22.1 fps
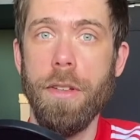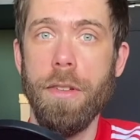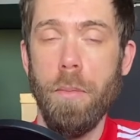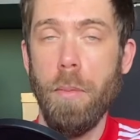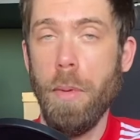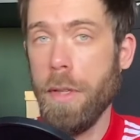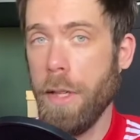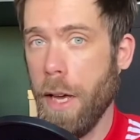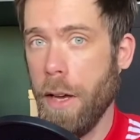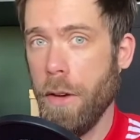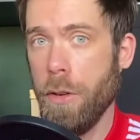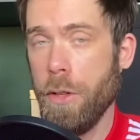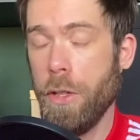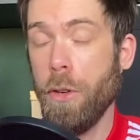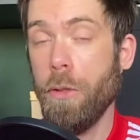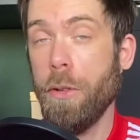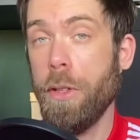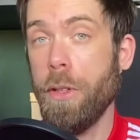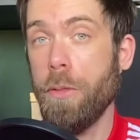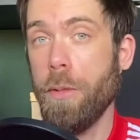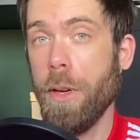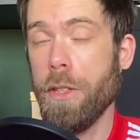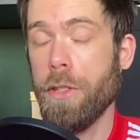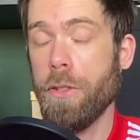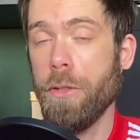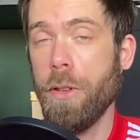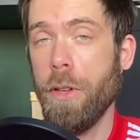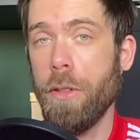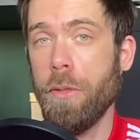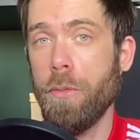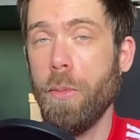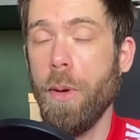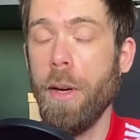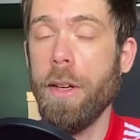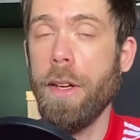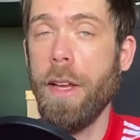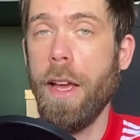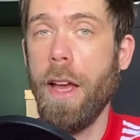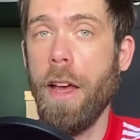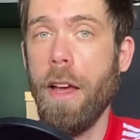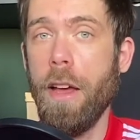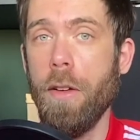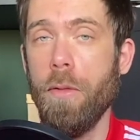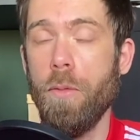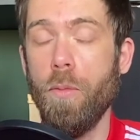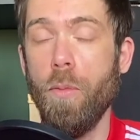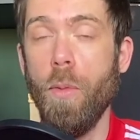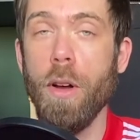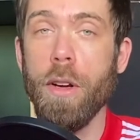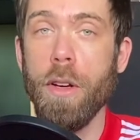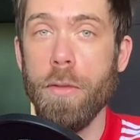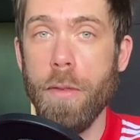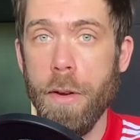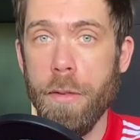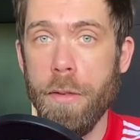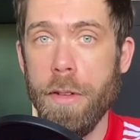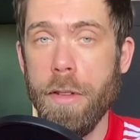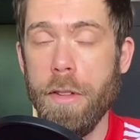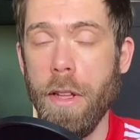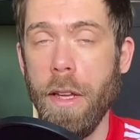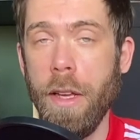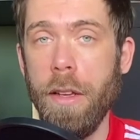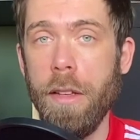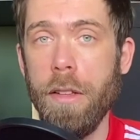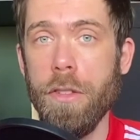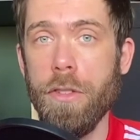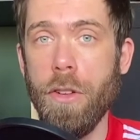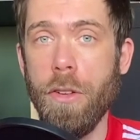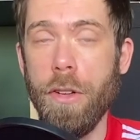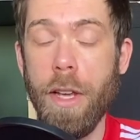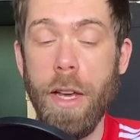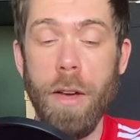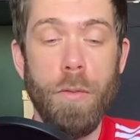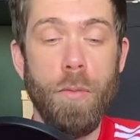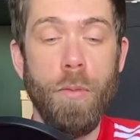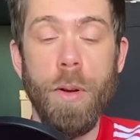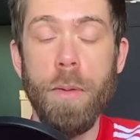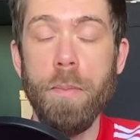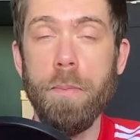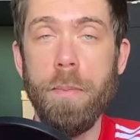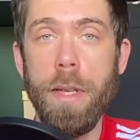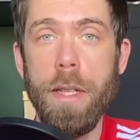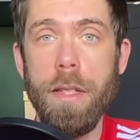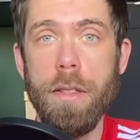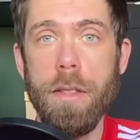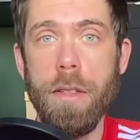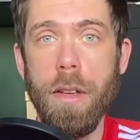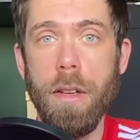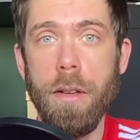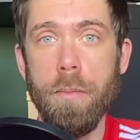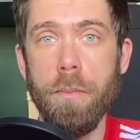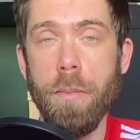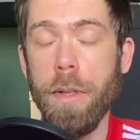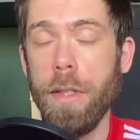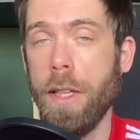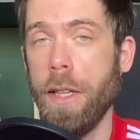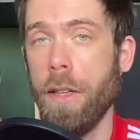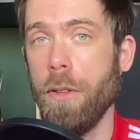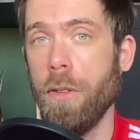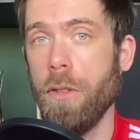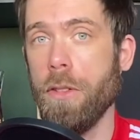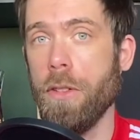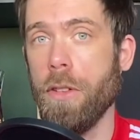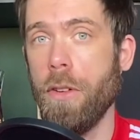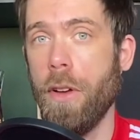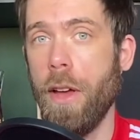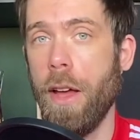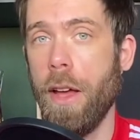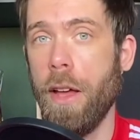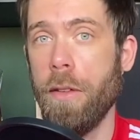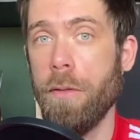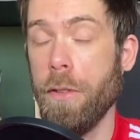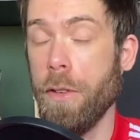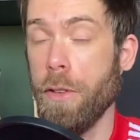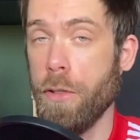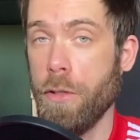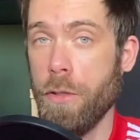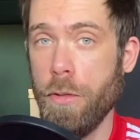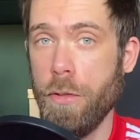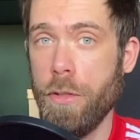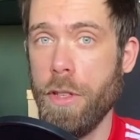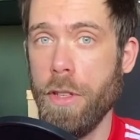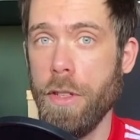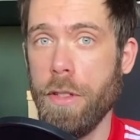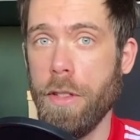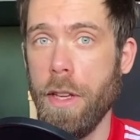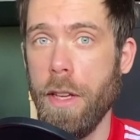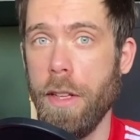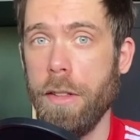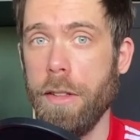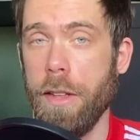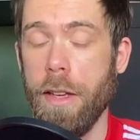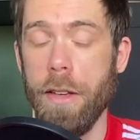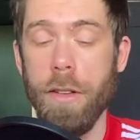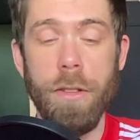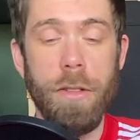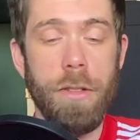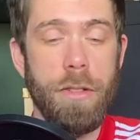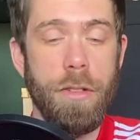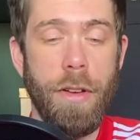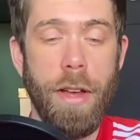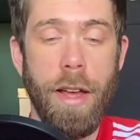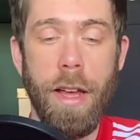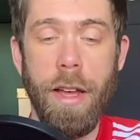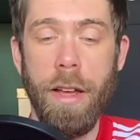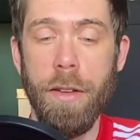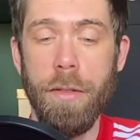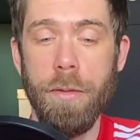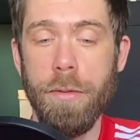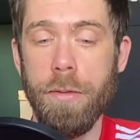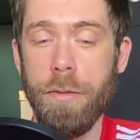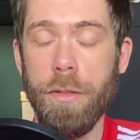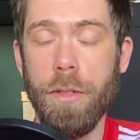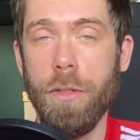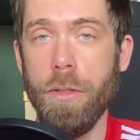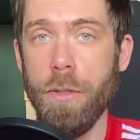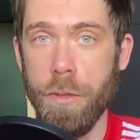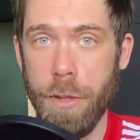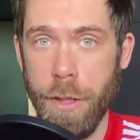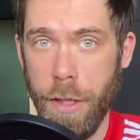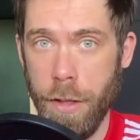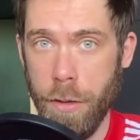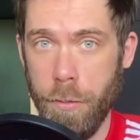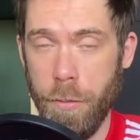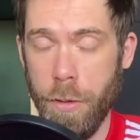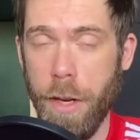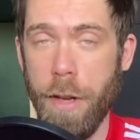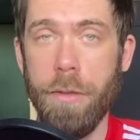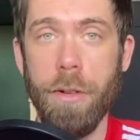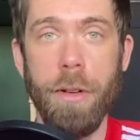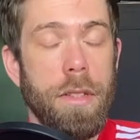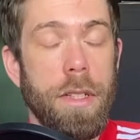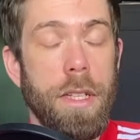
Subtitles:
But now you're in a restaurant where they have one of everything. So they have one pizza, but they also have a sushi set. They also have curry, whatever.